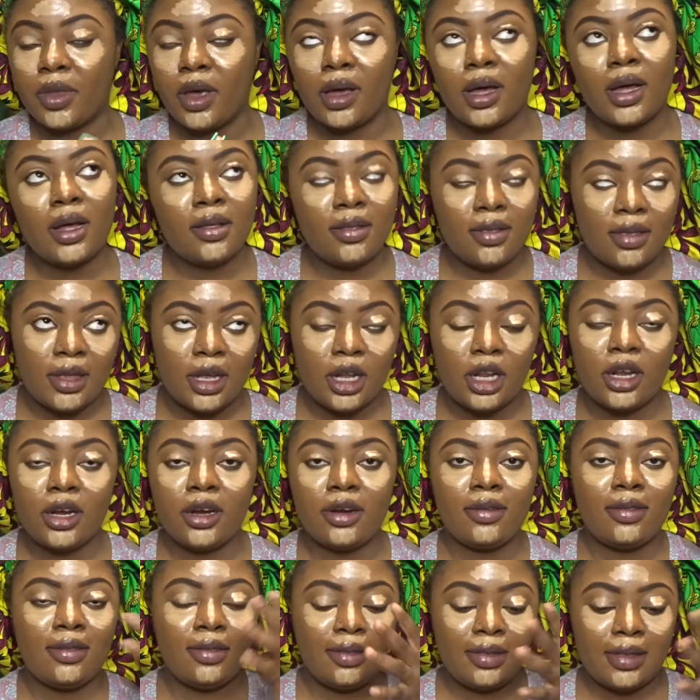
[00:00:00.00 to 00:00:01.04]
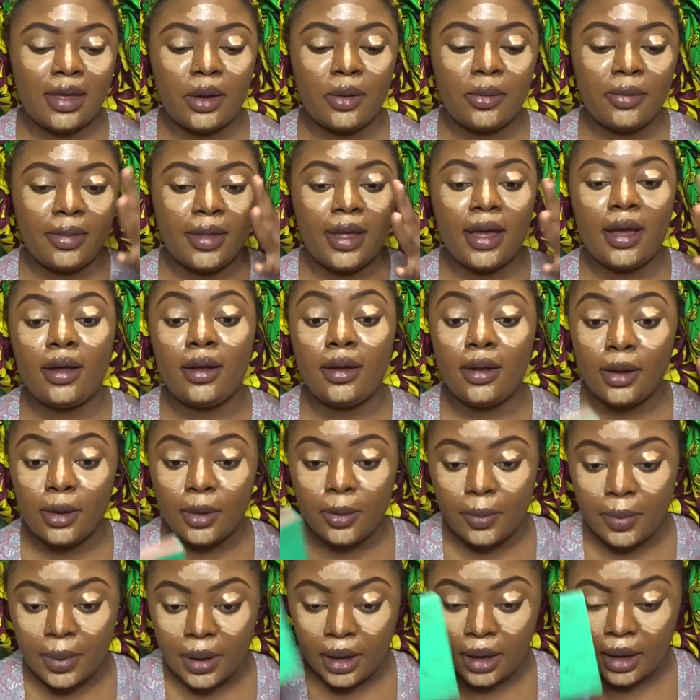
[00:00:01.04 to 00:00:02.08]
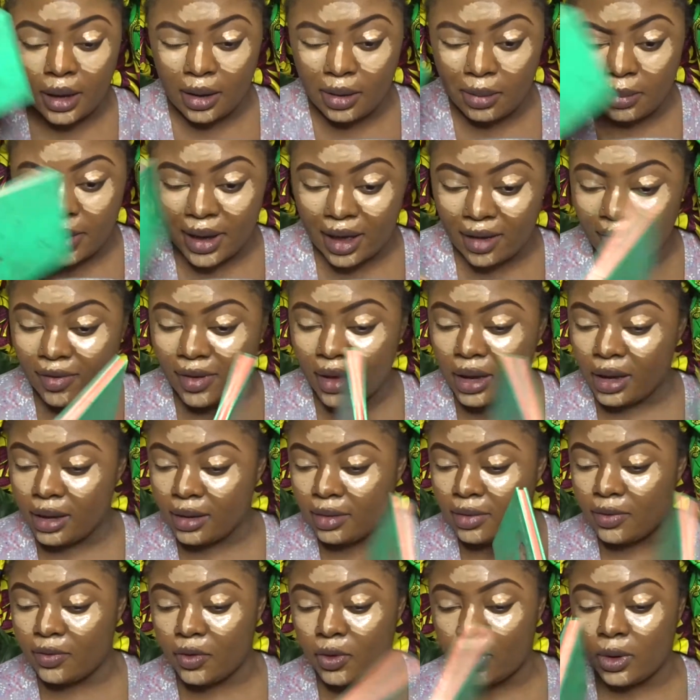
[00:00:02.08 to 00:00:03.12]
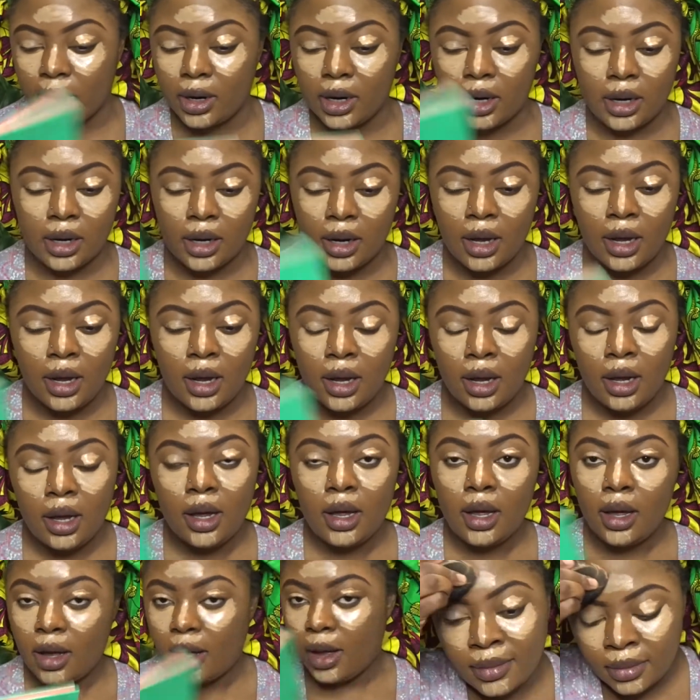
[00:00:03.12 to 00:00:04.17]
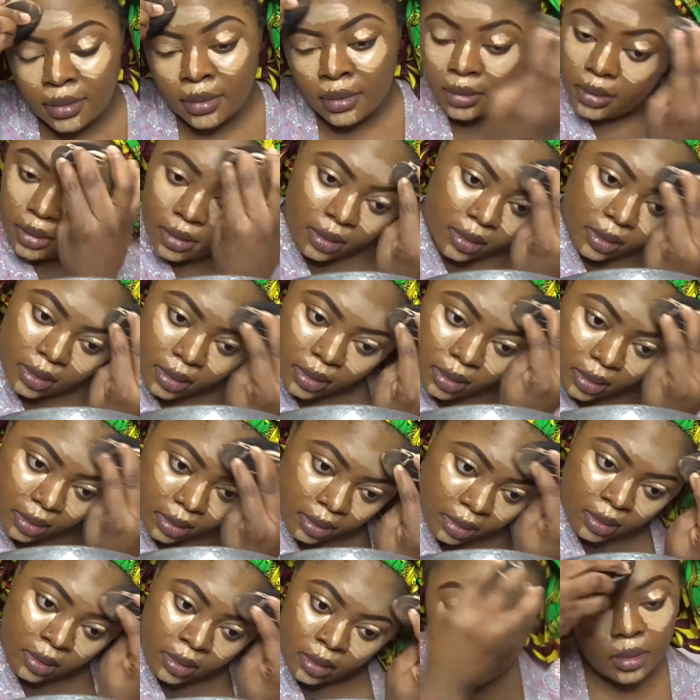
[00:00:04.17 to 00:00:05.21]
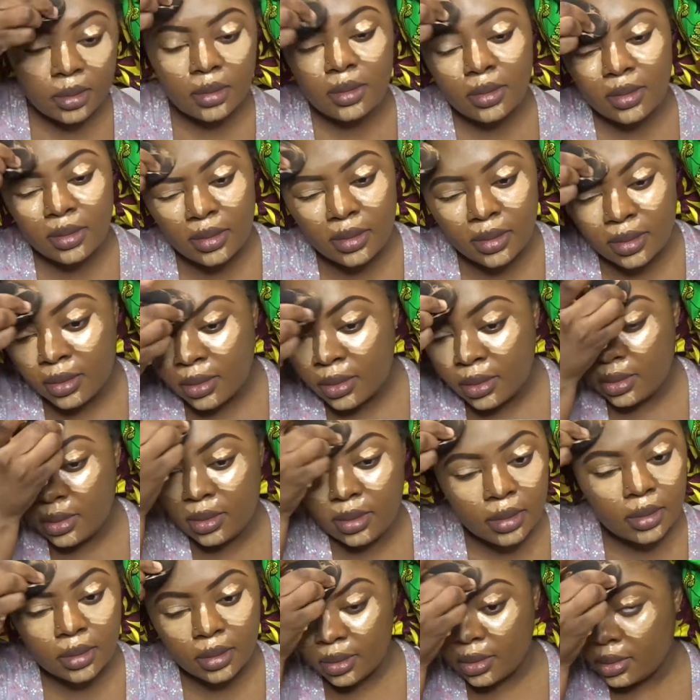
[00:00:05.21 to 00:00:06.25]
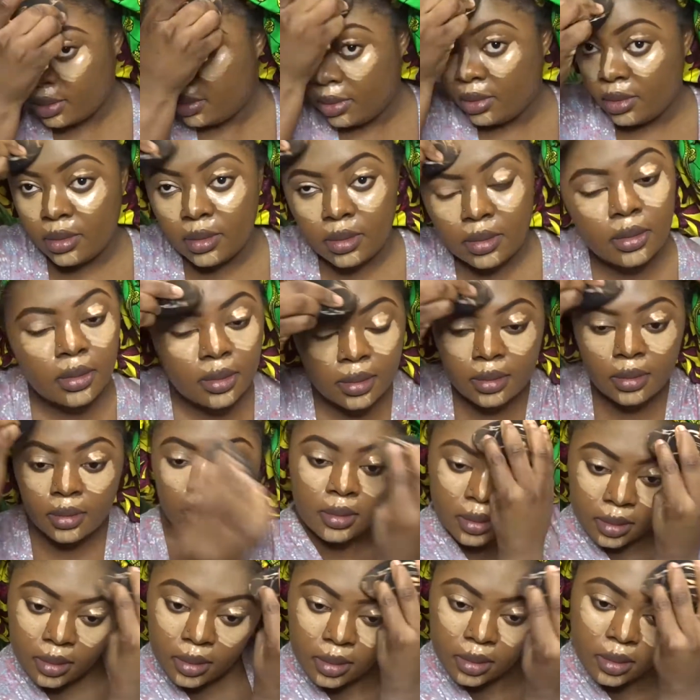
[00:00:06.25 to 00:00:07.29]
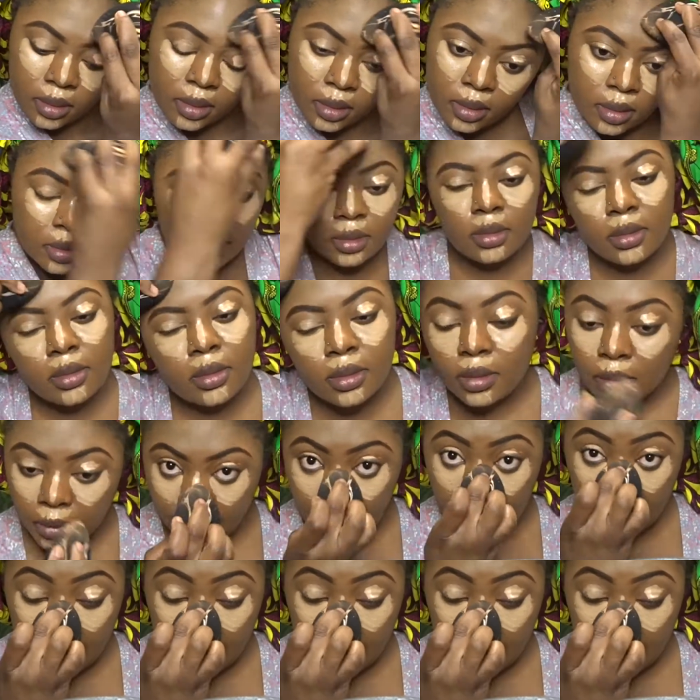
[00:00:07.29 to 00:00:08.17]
concealer settle down a little bit on my face for a couple of minutes, and then I blend it.